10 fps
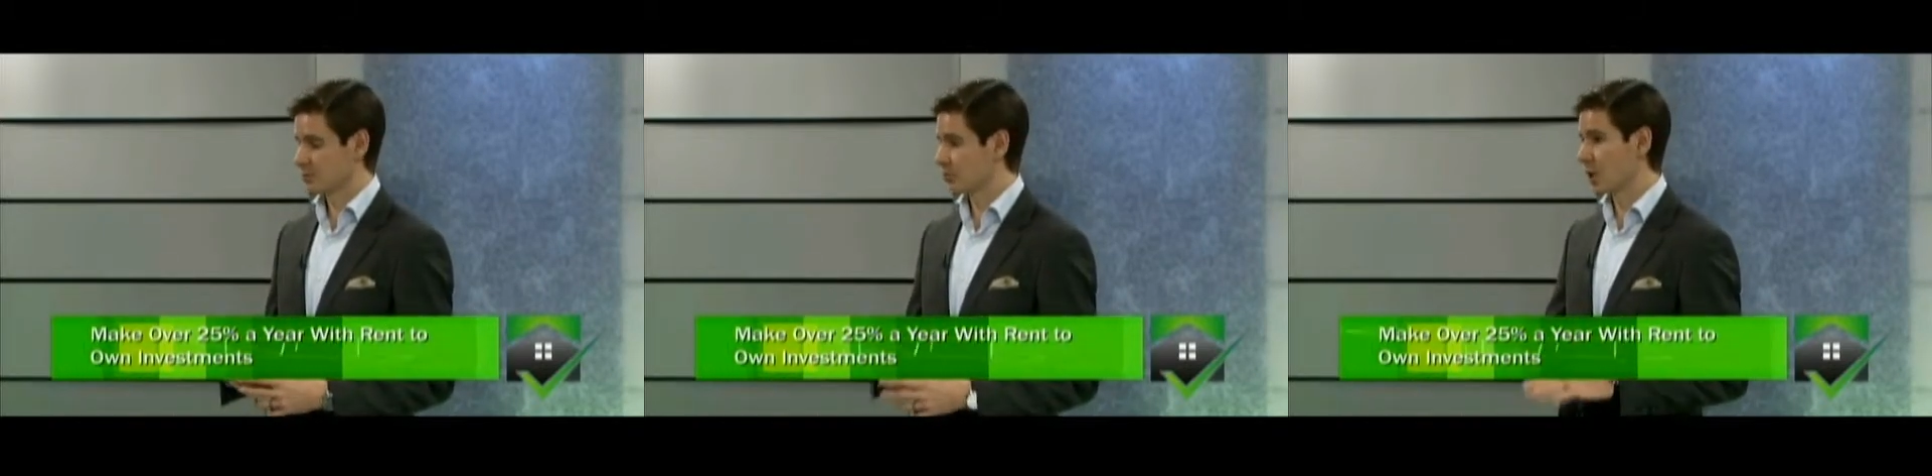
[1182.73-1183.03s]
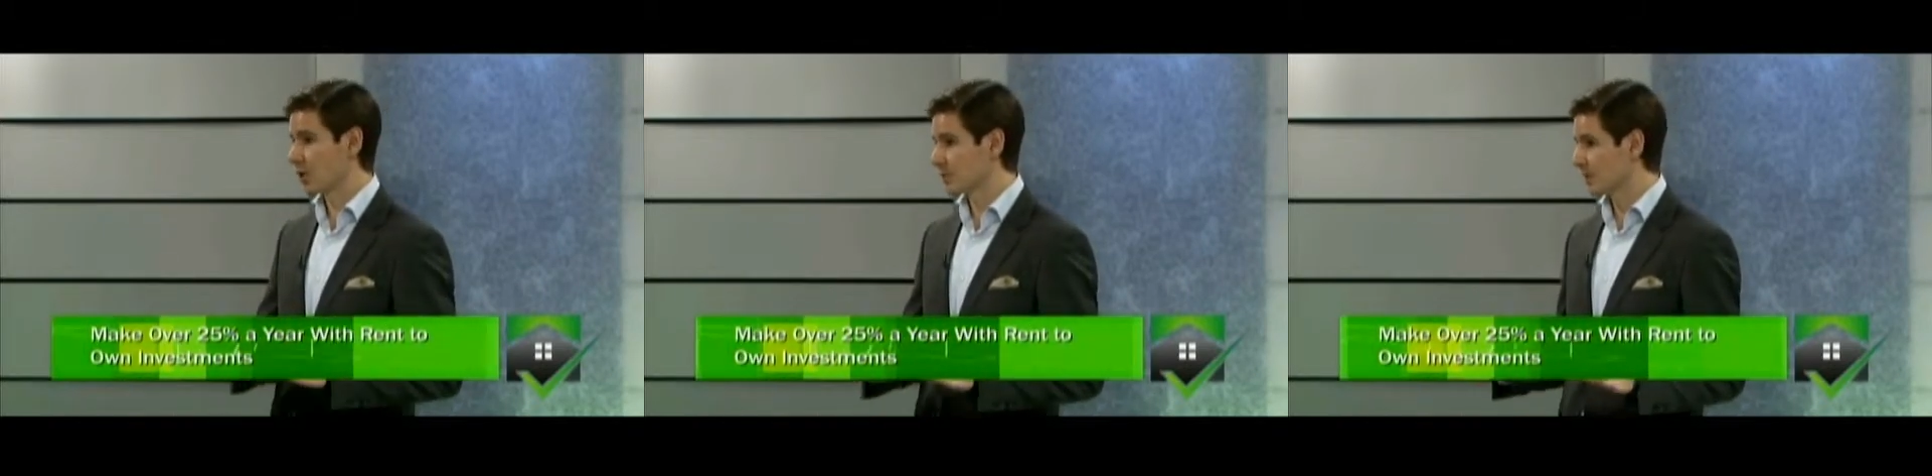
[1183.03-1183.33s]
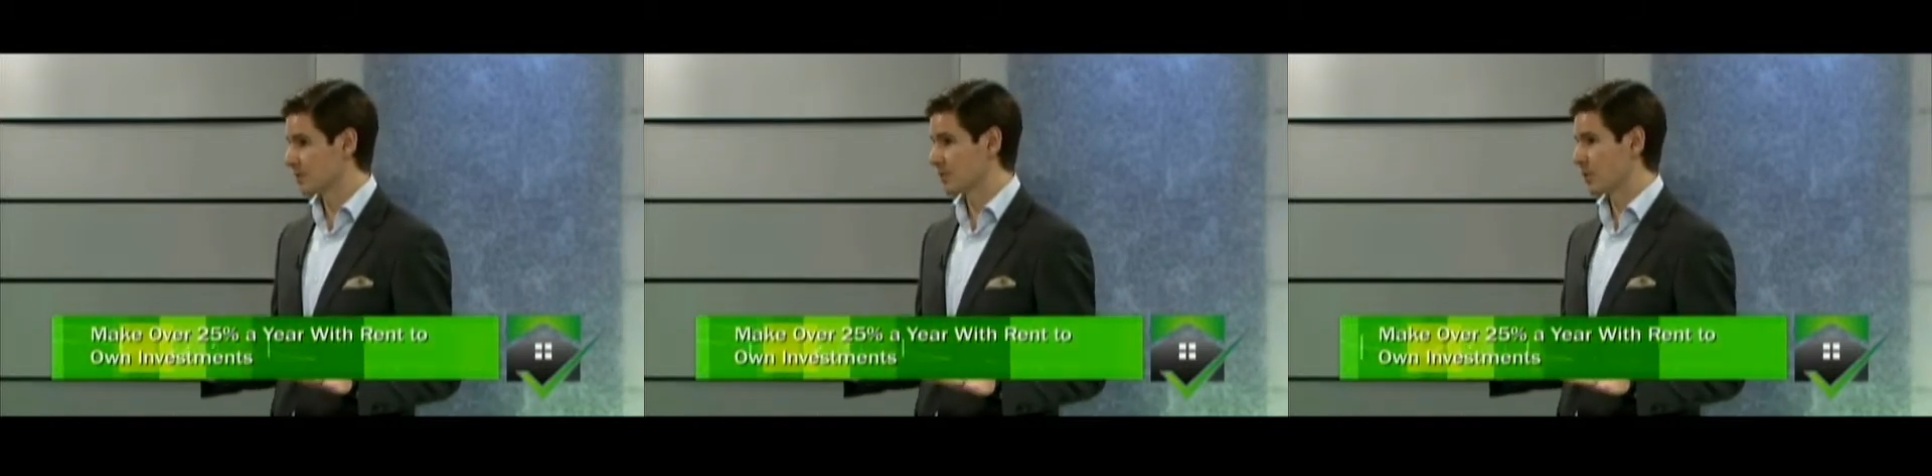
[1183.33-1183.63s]

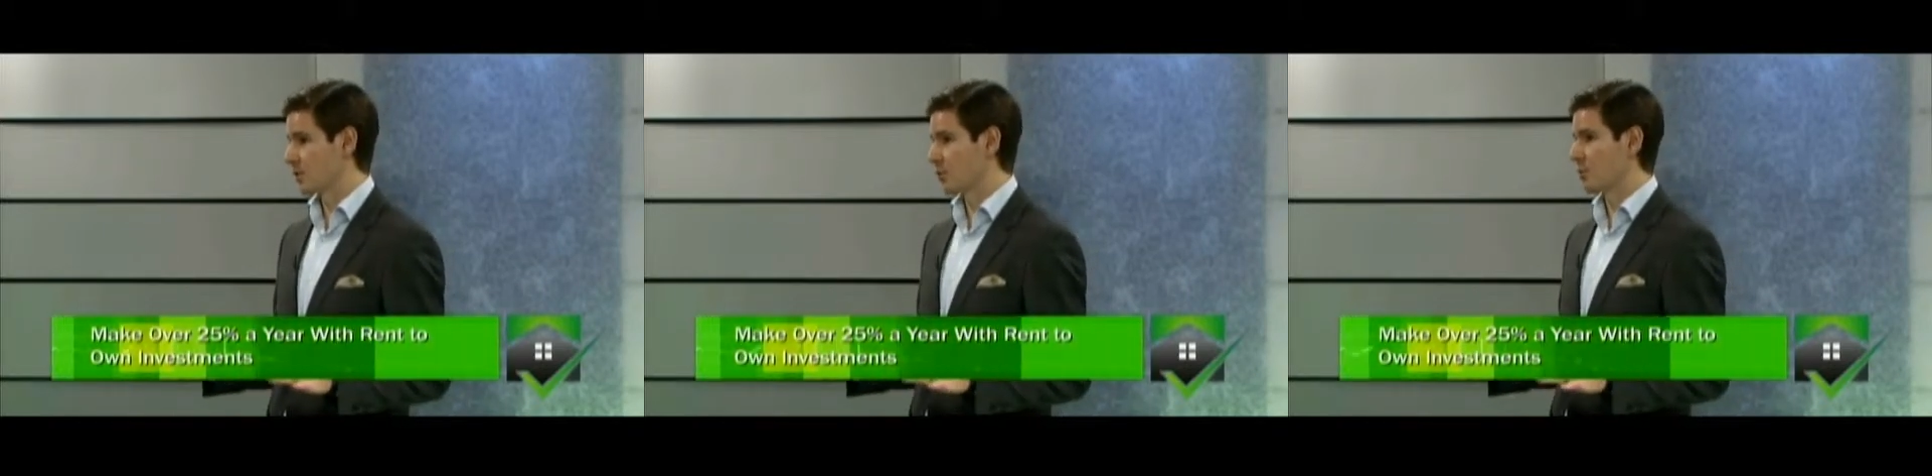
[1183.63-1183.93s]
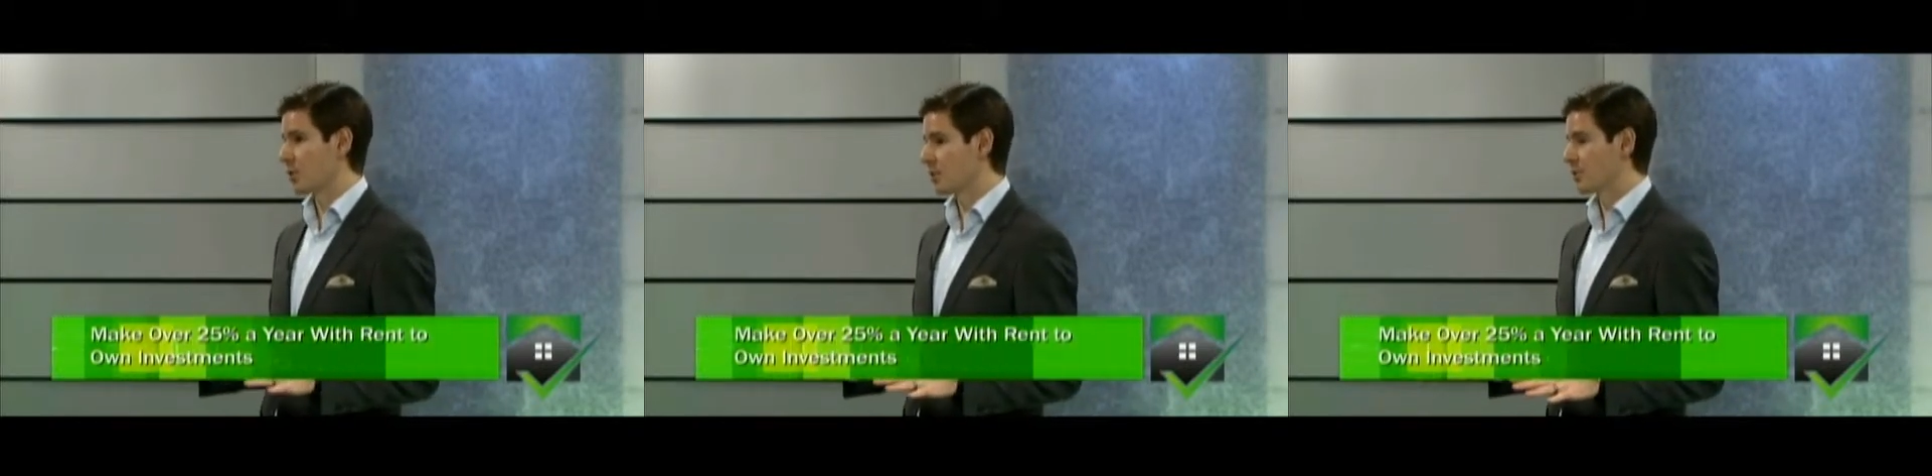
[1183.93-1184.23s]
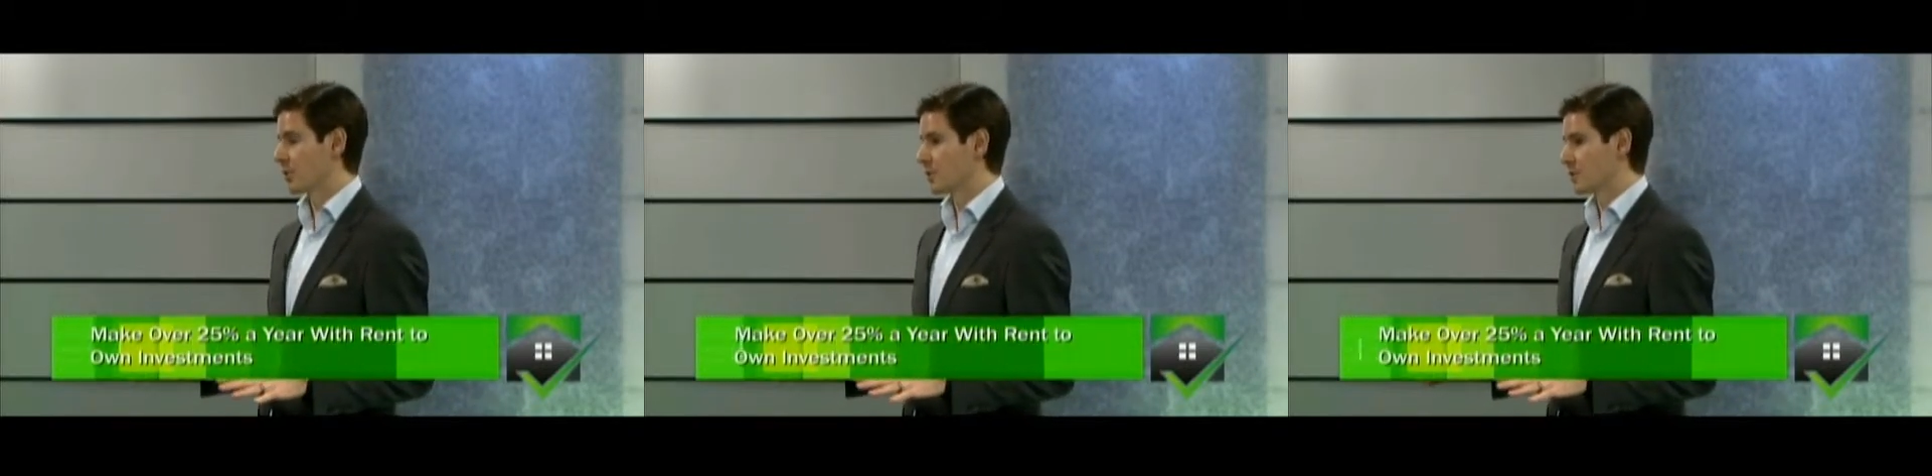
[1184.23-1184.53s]
regardless of whether we're
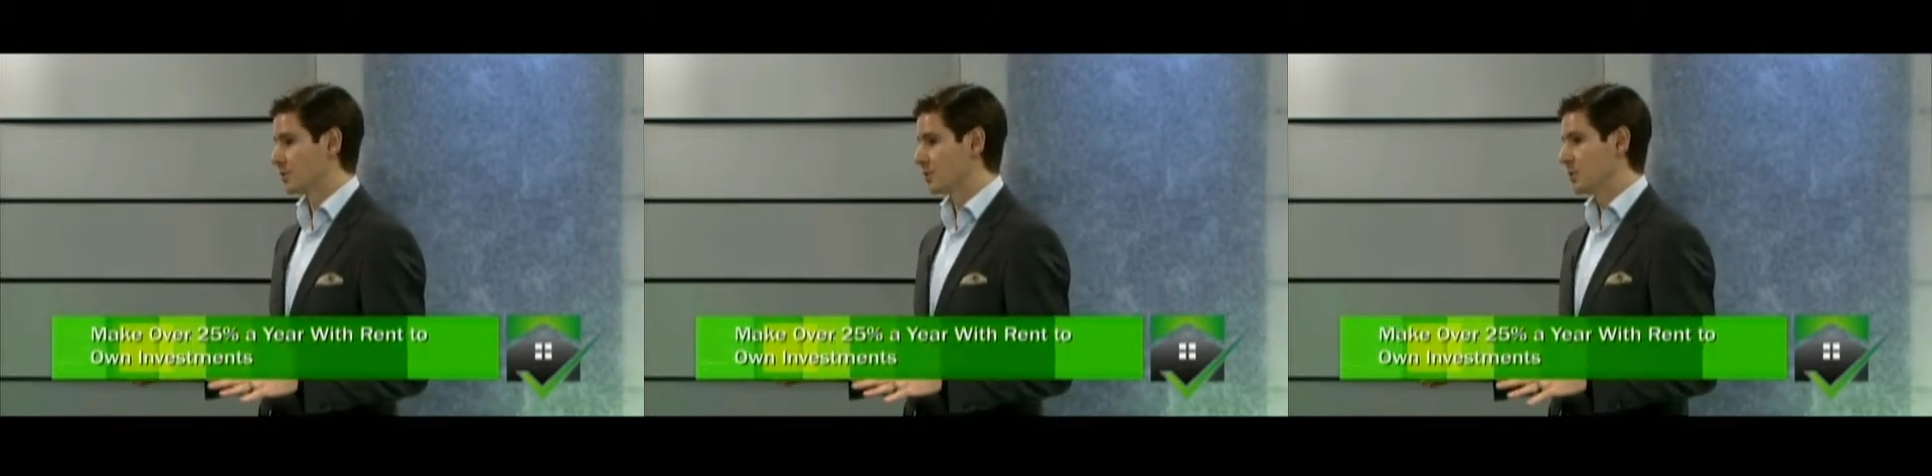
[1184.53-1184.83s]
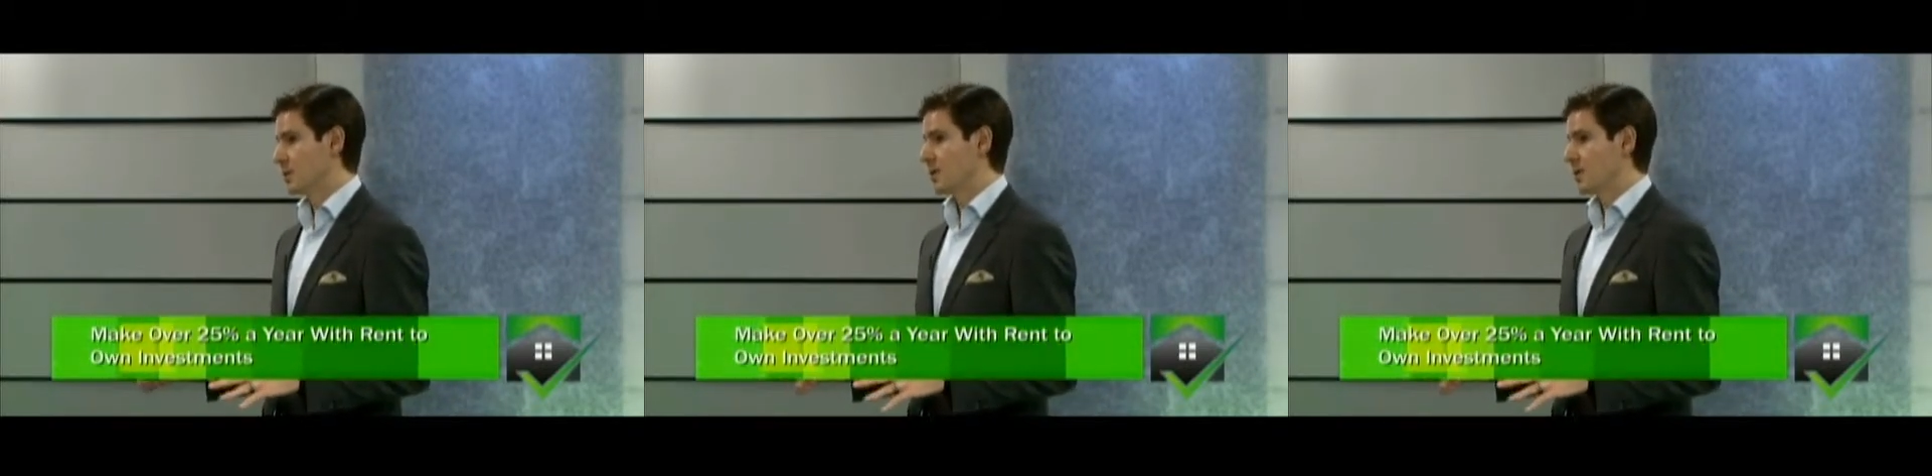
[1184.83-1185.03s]
partnered on the deal.